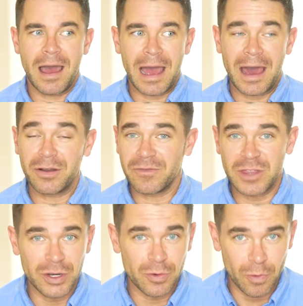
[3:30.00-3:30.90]
out of
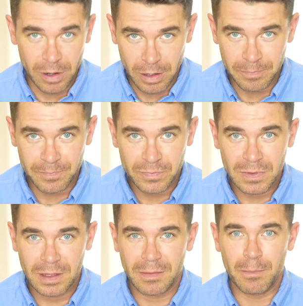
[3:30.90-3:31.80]
the norm,
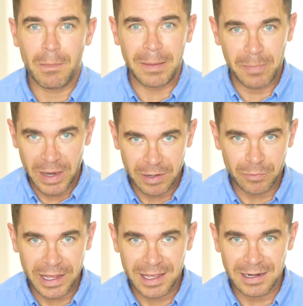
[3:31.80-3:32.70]
my body
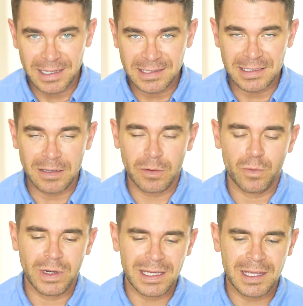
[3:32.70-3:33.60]
recognizes it.
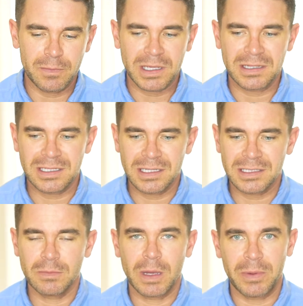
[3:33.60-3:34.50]
When I keep it
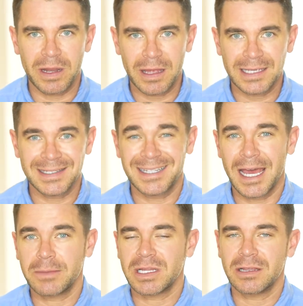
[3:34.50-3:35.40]
consistent, my body has
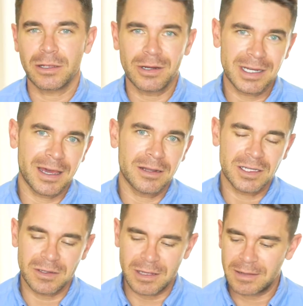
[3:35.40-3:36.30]
adapted and learned how to
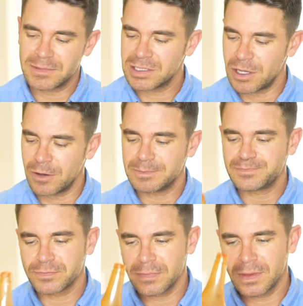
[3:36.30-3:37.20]
do that.
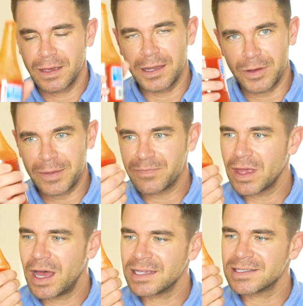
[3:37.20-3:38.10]
So anyway,
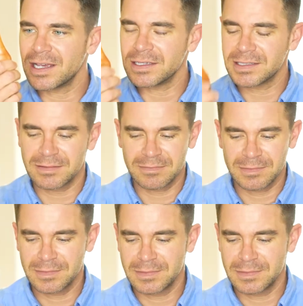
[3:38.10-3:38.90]
hot sauce,